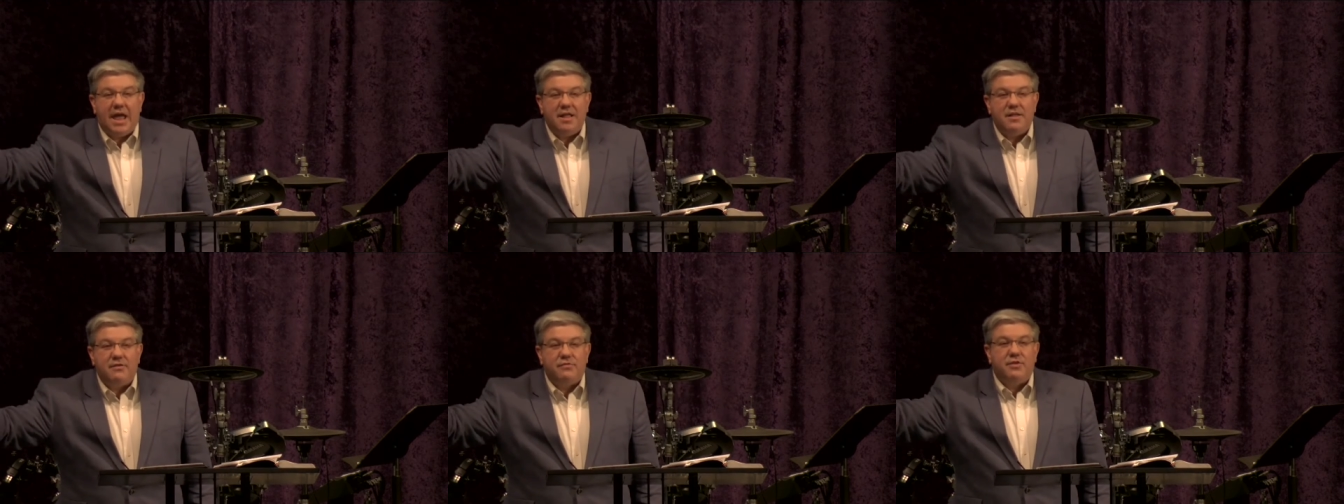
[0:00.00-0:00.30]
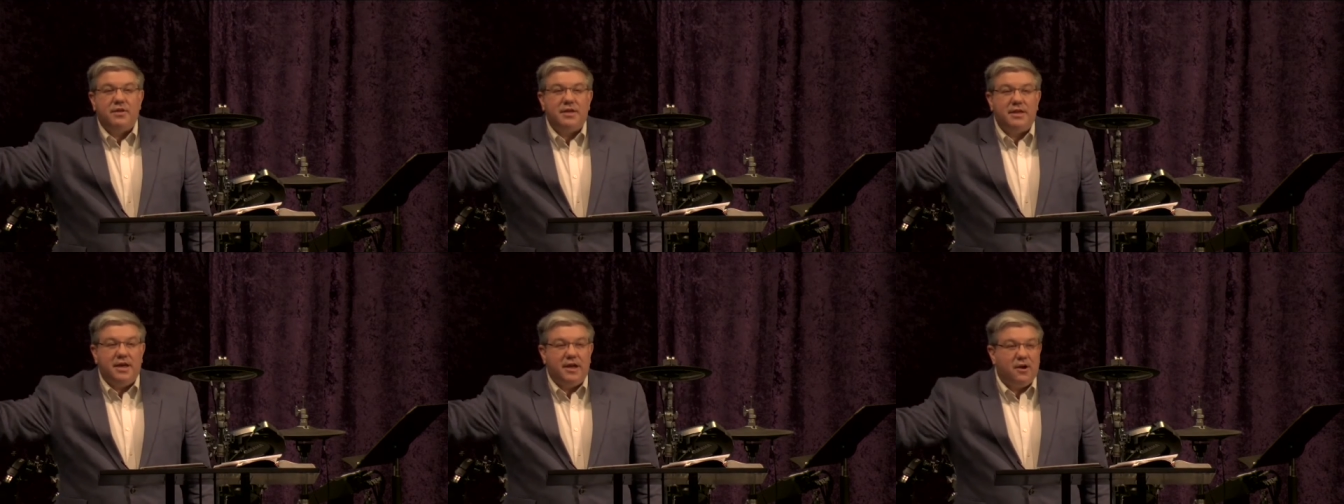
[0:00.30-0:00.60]
end
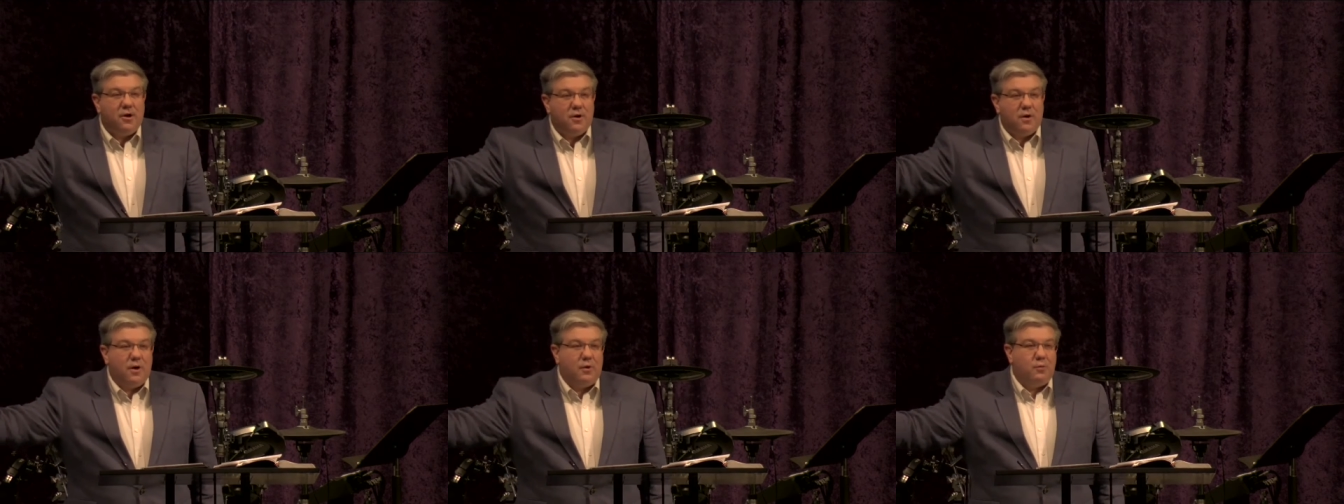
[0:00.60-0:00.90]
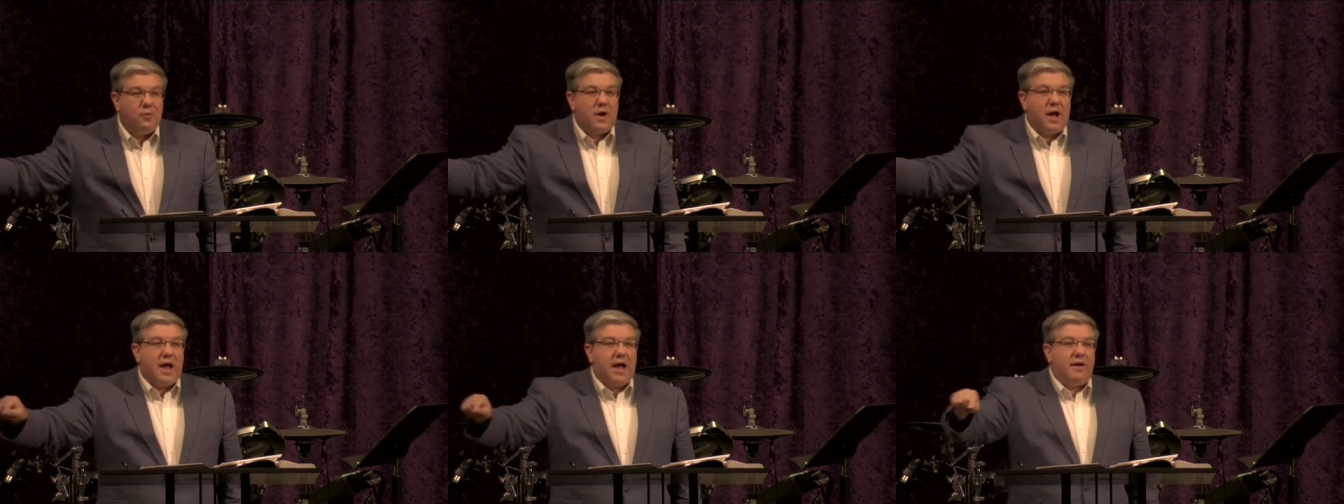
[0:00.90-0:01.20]
of the year
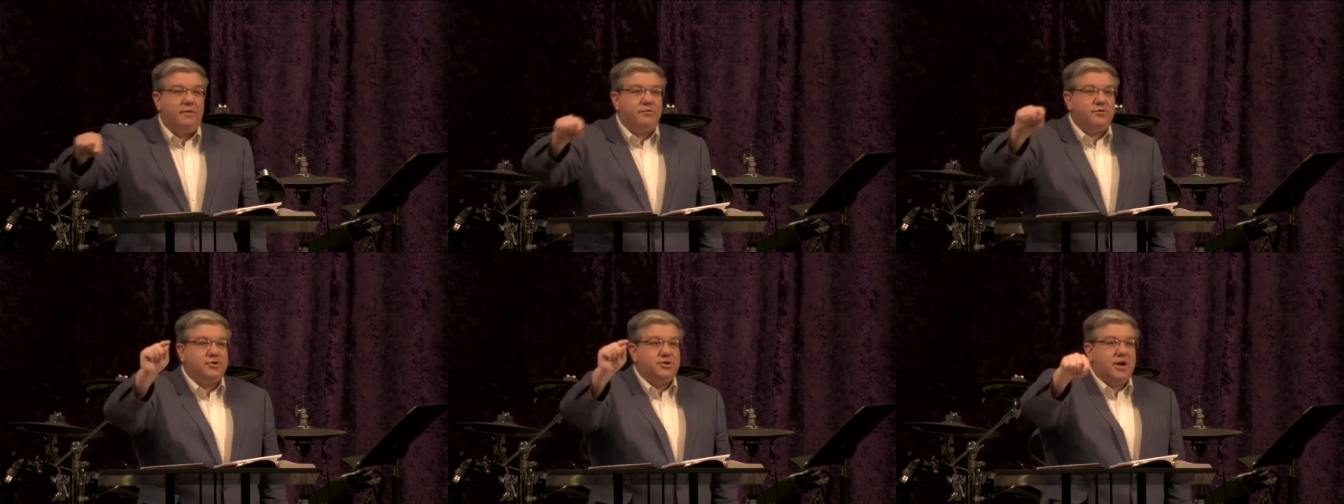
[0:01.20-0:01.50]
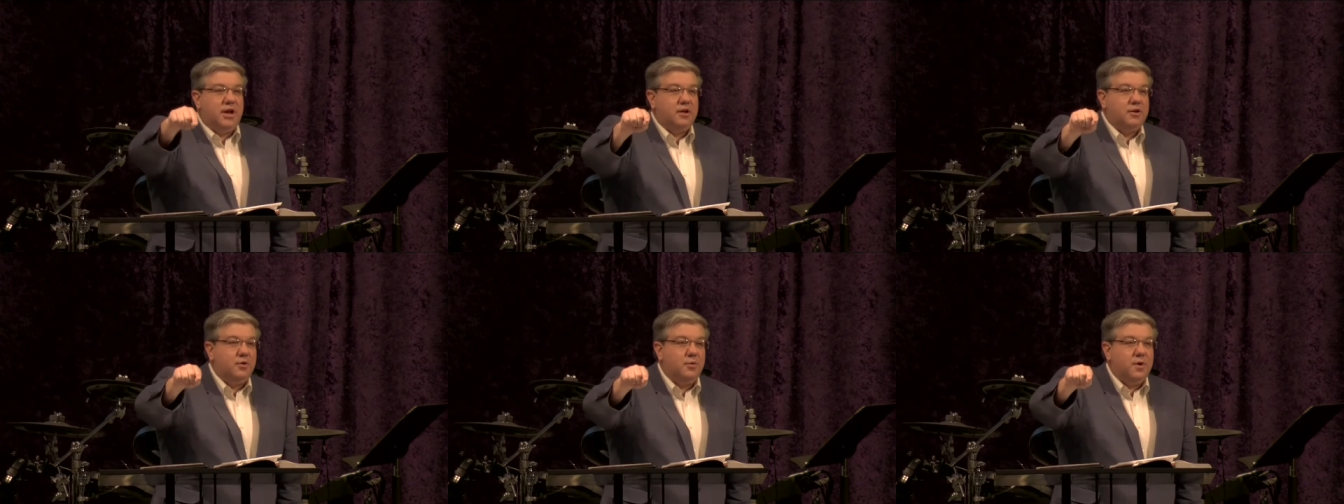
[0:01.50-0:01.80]
arrives,
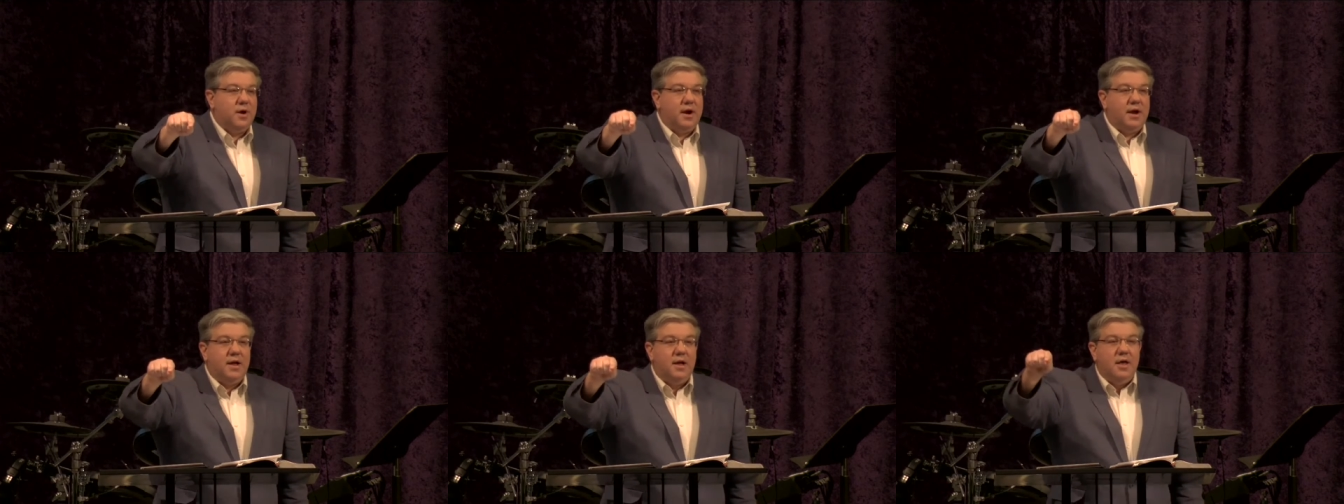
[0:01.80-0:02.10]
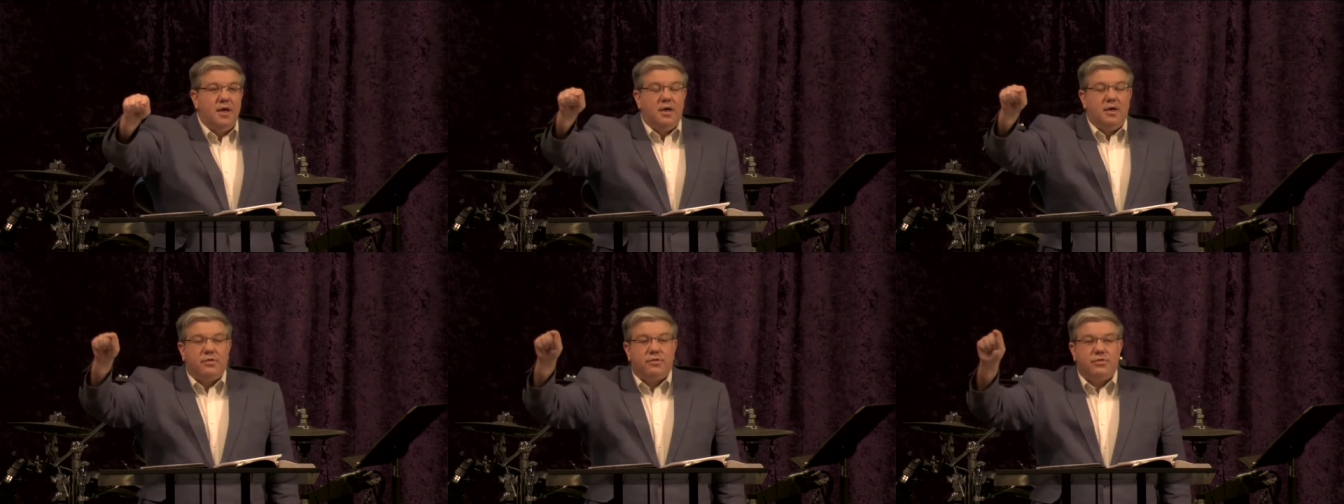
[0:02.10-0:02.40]
December